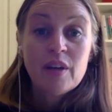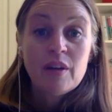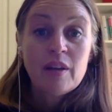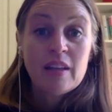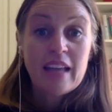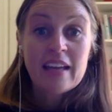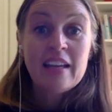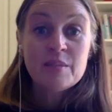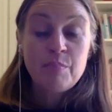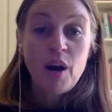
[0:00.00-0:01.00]
like, it
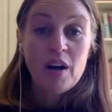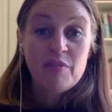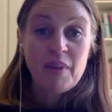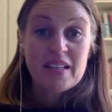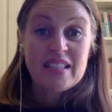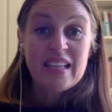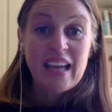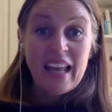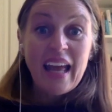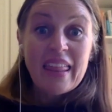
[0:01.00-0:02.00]
is part of my
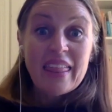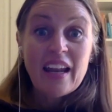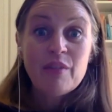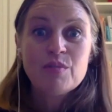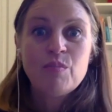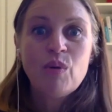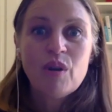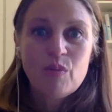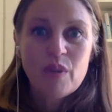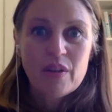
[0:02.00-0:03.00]
DNA that I was
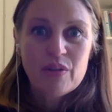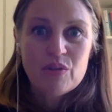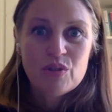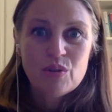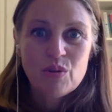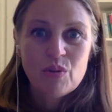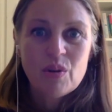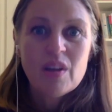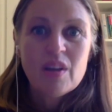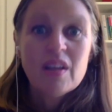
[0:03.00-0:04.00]
born with, to
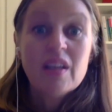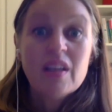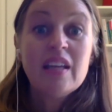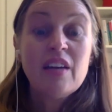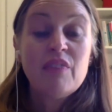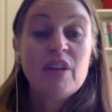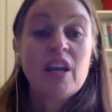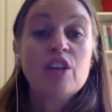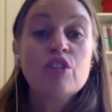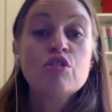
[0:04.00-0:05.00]
give in
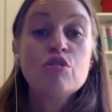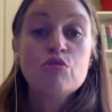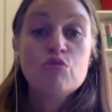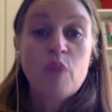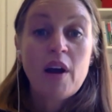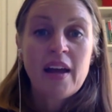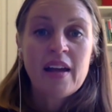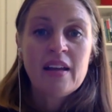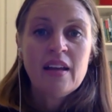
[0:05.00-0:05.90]
a huge way,